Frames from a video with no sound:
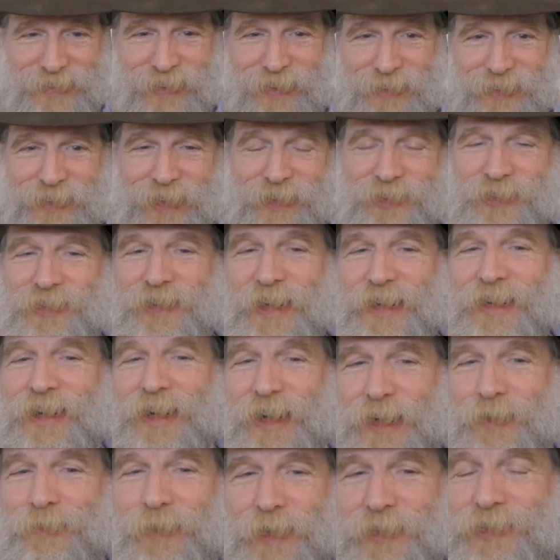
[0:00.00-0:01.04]
you know let's take care
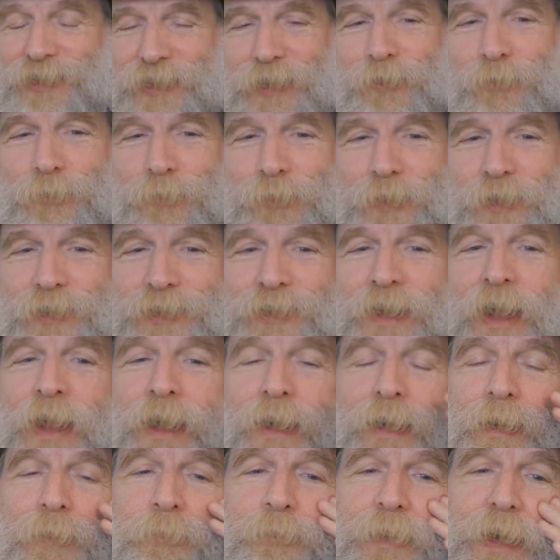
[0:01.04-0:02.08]
of ourselves first.
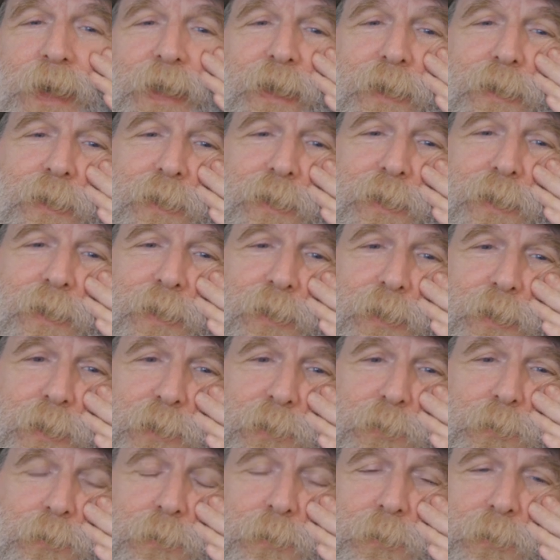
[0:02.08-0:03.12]
But
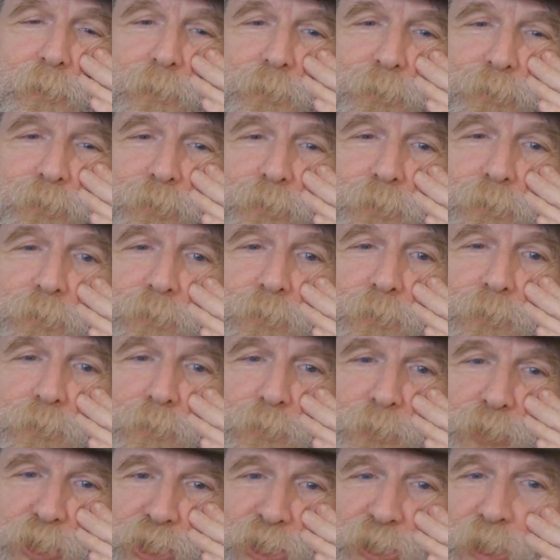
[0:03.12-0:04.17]
you
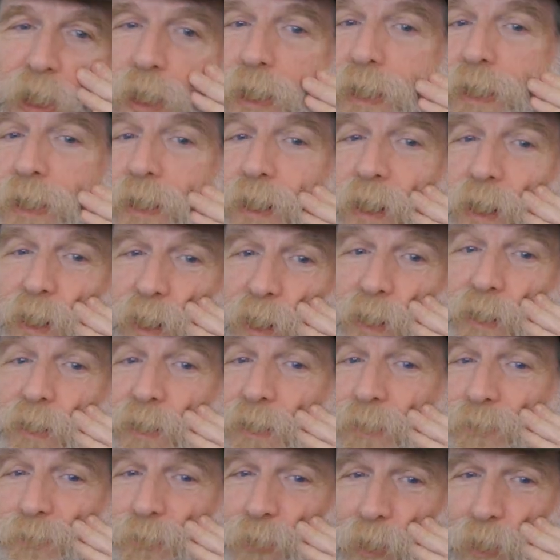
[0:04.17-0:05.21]
started
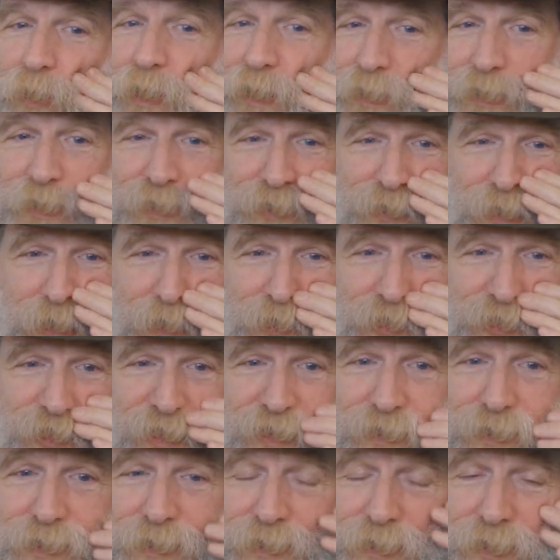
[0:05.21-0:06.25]
another
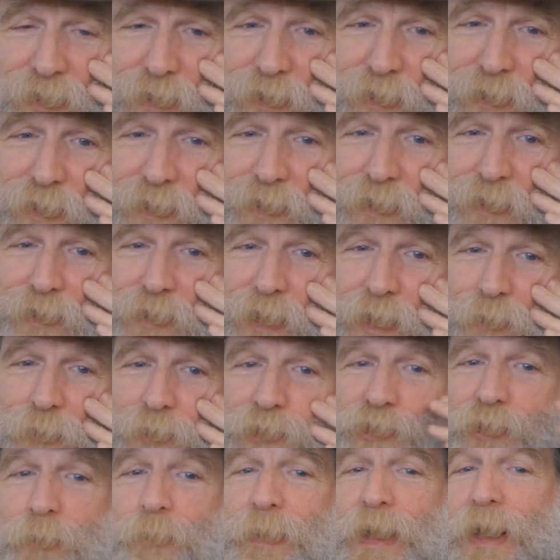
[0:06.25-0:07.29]
organization that was
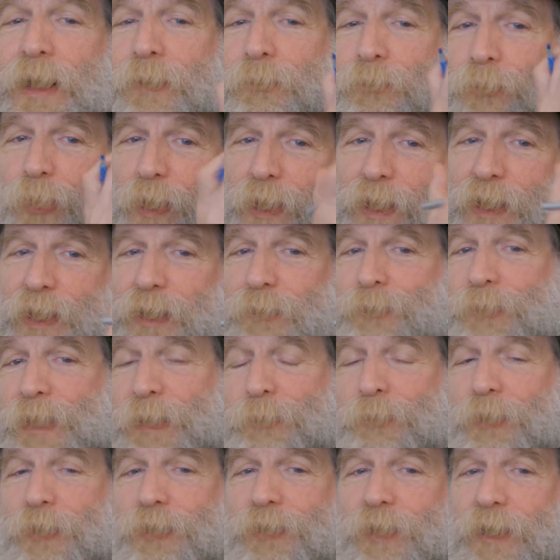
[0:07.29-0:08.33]
about bringing
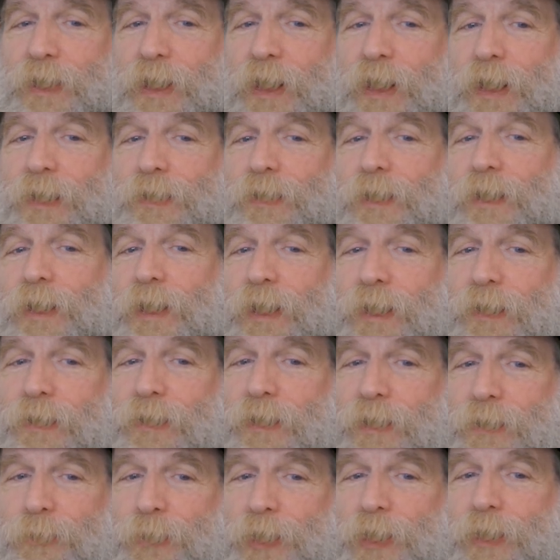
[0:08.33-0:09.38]
people together in
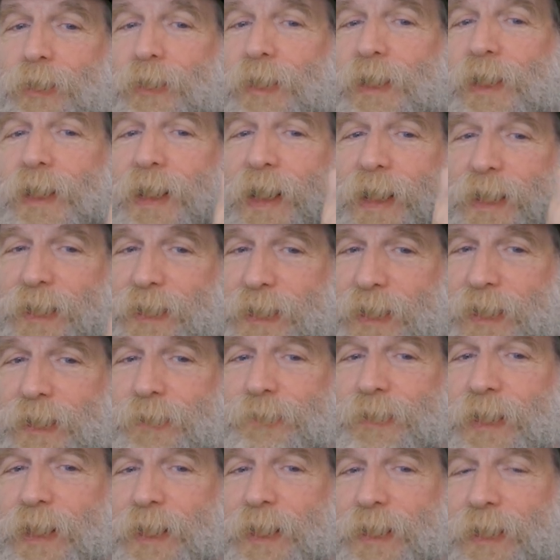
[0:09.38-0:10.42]
community and
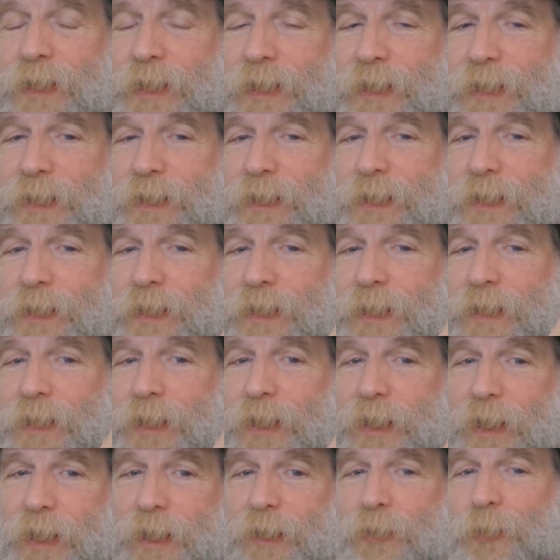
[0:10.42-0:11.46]
living
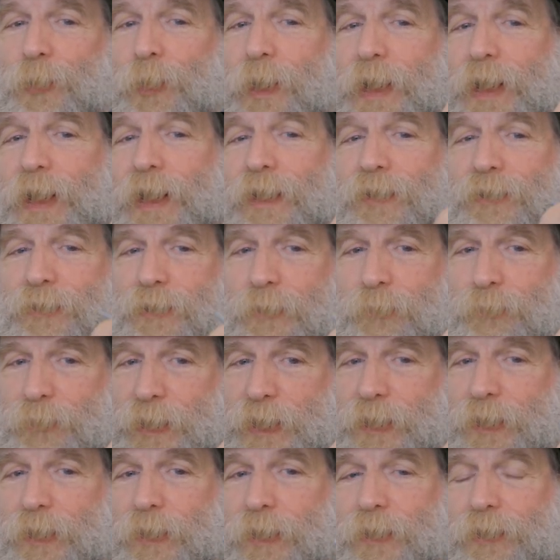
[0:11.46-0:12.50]
in a way to
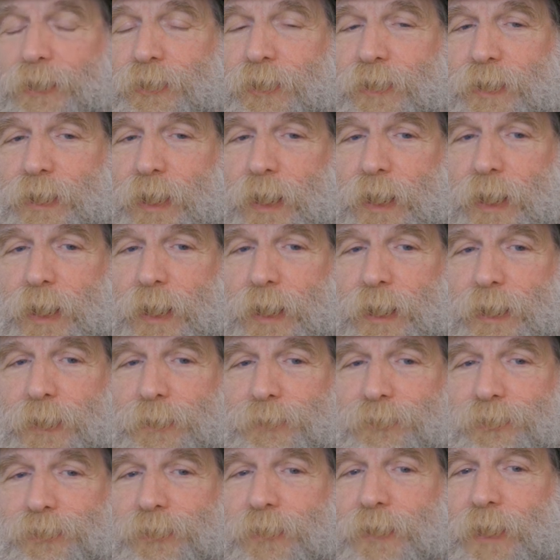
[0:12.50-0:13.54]
build
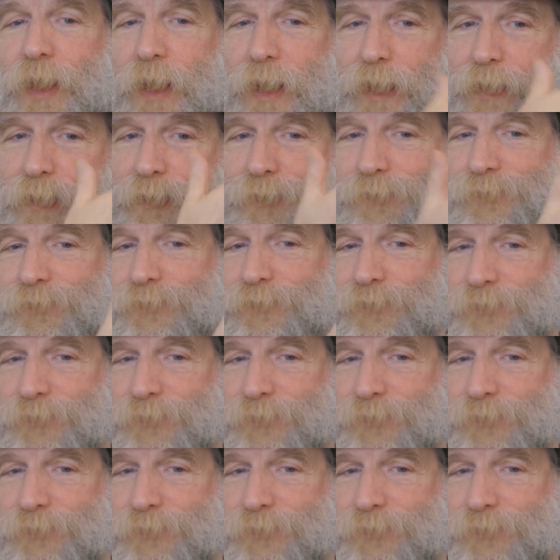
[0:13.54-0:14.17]
um, a